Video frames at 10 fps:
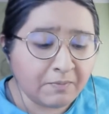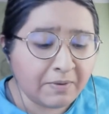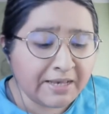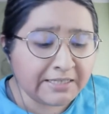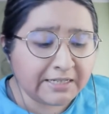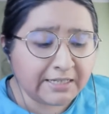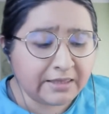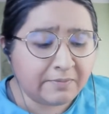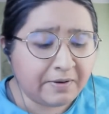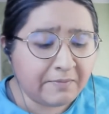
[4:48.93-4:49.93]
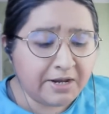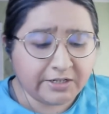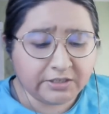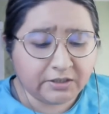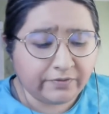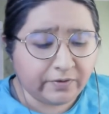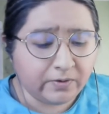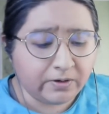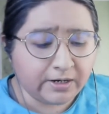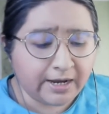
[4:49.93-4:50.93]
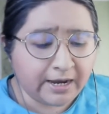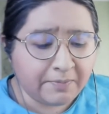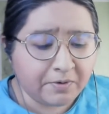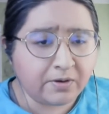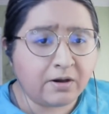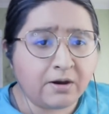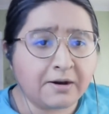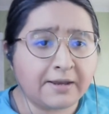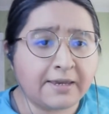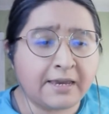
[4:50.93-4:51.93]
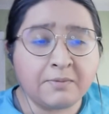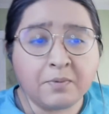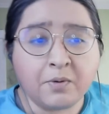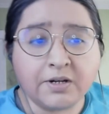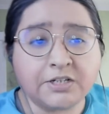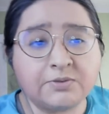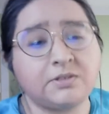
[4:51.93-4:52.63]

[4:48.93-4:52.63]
But basically, the premieres for April are Kin Porsche,